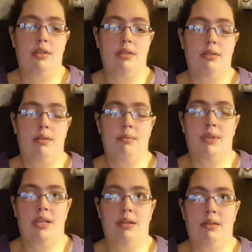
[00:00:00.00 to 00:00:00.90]
So I'm
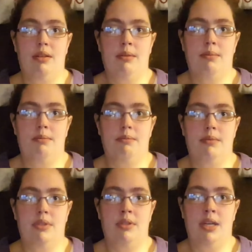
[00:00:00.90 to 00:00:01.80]

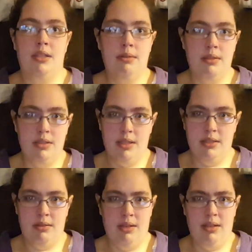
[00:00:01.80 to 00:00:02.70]
trying to
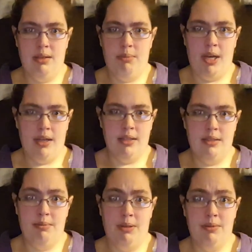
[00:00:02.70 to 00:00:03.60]
adjust, trying to get back
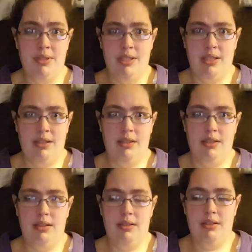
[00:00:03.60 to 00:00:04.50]
into my routine,
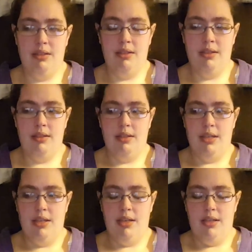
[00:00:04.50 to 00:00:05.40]
and
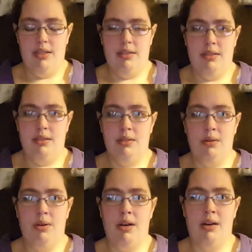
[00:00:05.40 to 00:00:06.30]
it's just
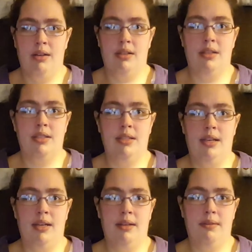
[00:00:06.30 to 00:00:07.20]
so hard because
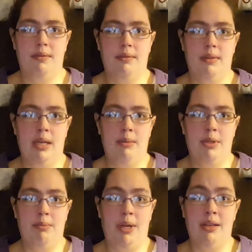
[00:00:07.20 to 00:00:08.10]
I
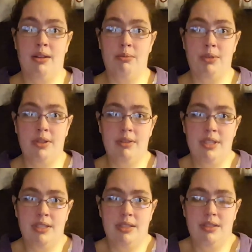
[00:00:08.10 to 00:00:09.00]
mean, my younger brother,
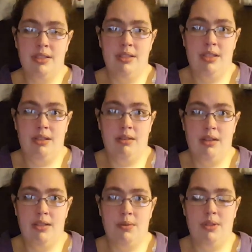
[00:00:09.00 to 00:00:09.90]
he's a senior in
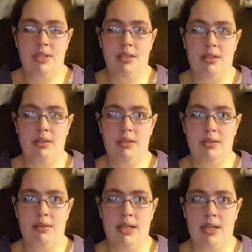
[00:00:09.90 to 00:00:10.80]
high school this year, and
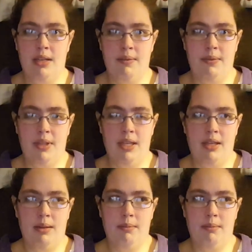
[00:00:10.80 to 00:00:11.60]
so I kind of feel like